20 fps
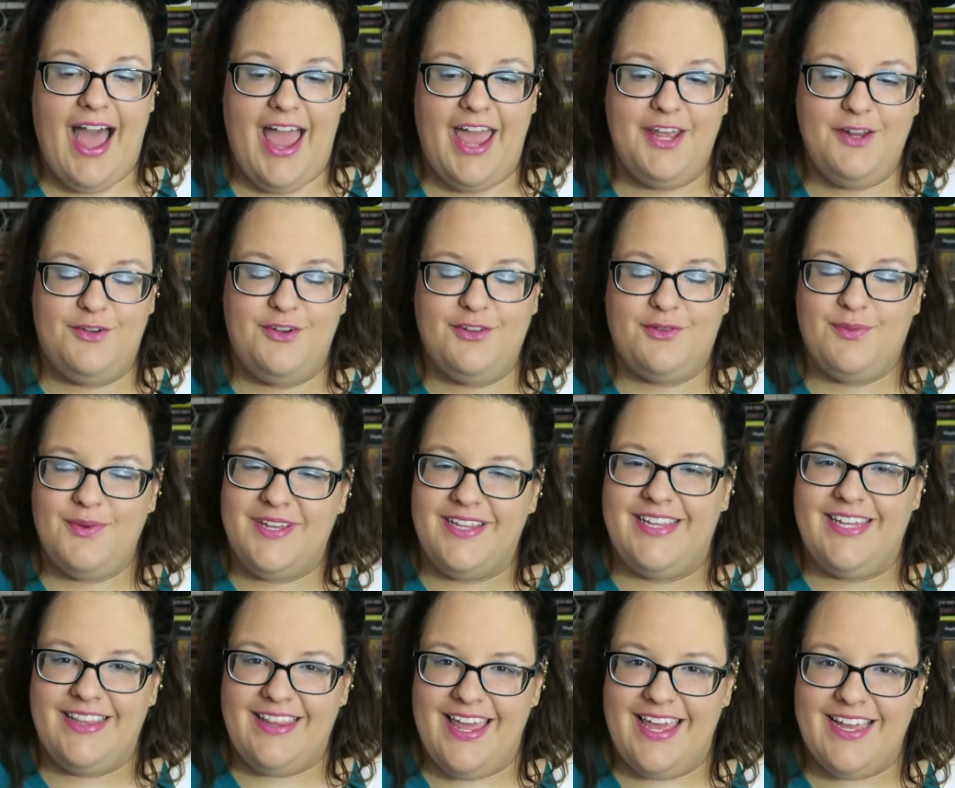I just
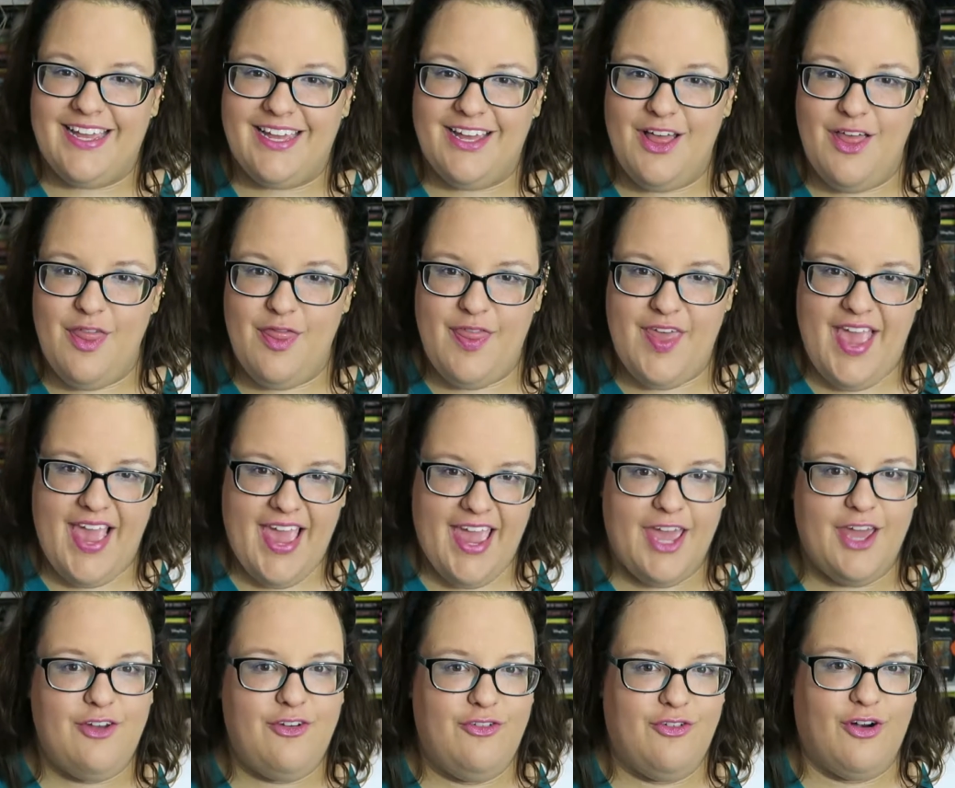really like the
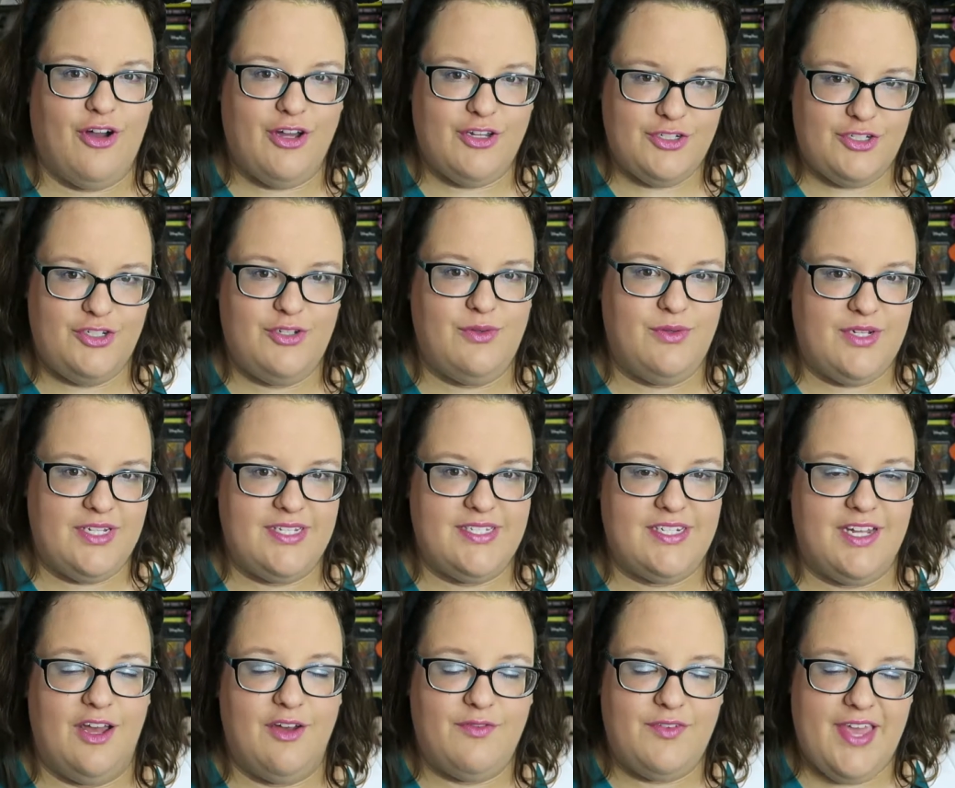hand-drawn 2D
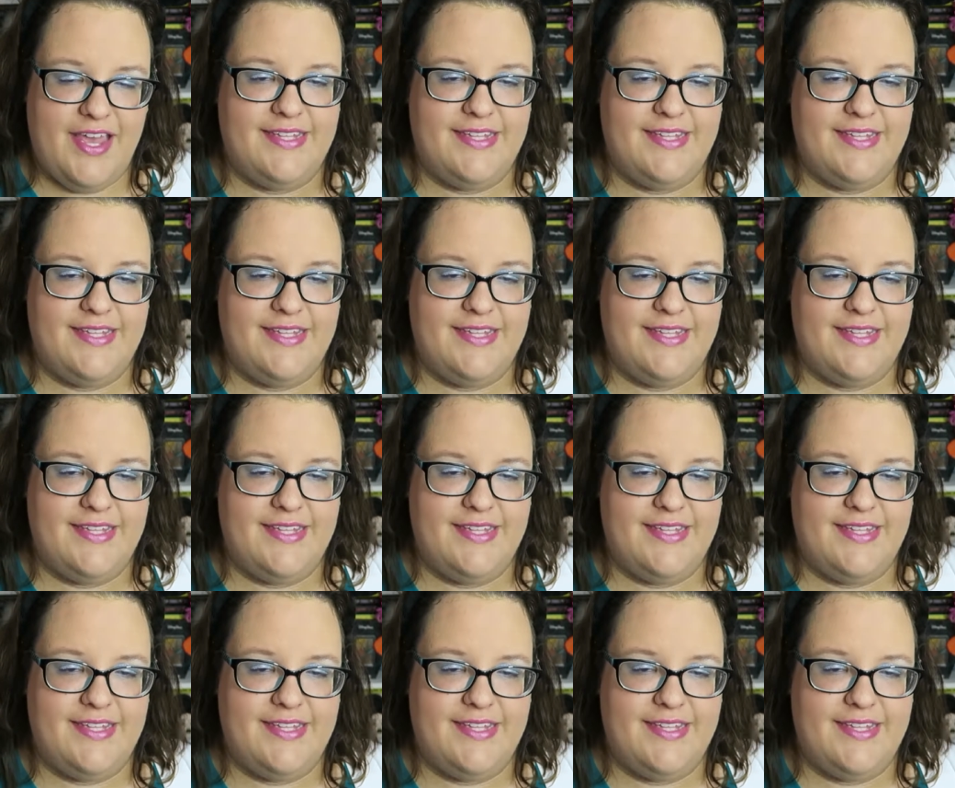stuff.